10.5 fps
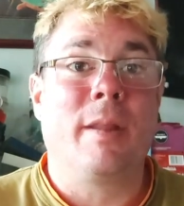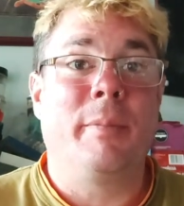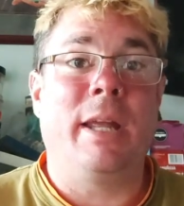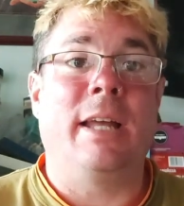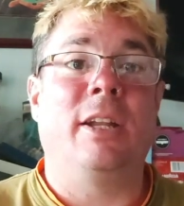
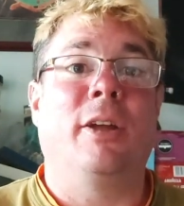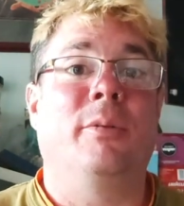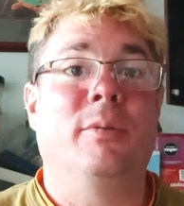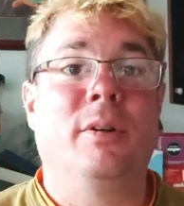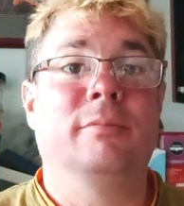But yeah, no.
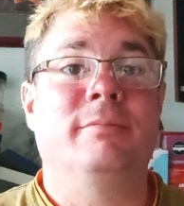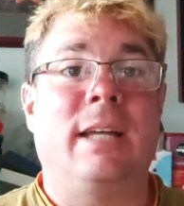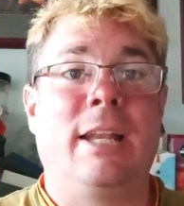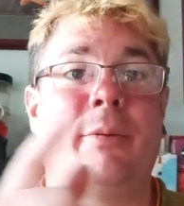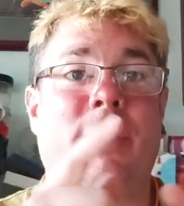
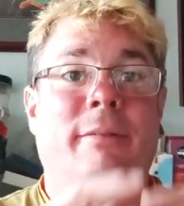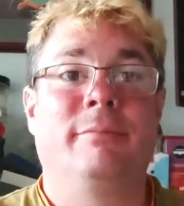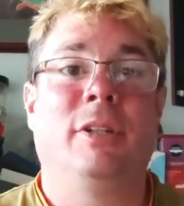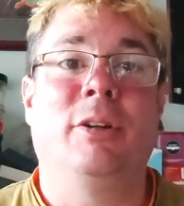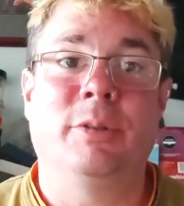Anyway,
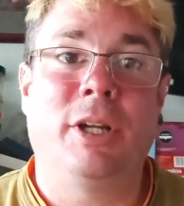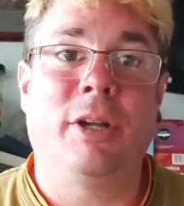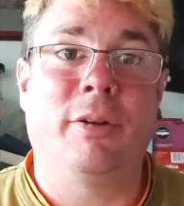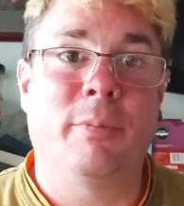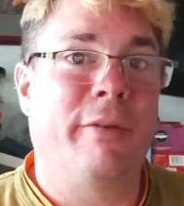you know what to
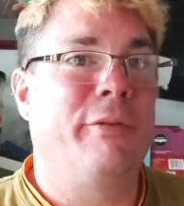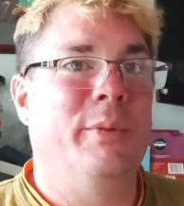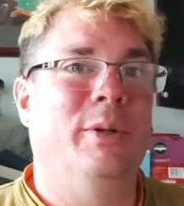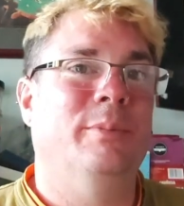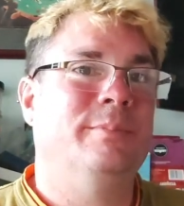do. Come back for
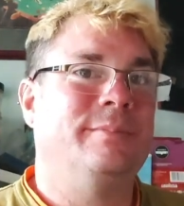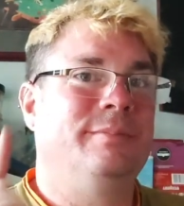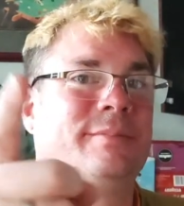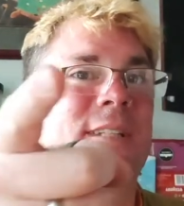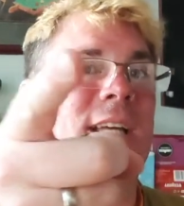more.
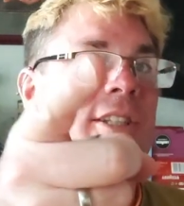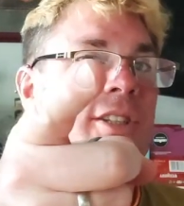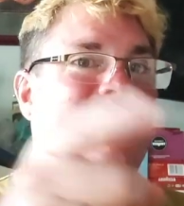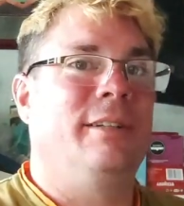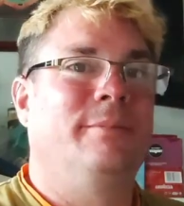Catch
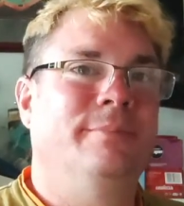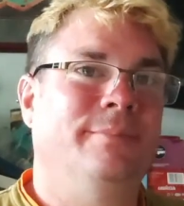you later.